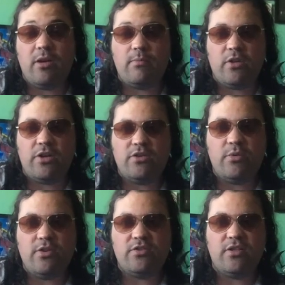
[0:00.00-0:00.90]
are you
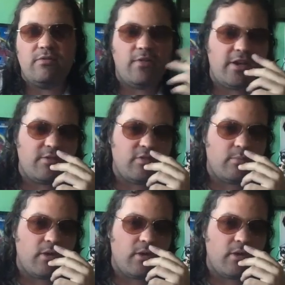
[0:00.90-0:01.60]
too interested in finding some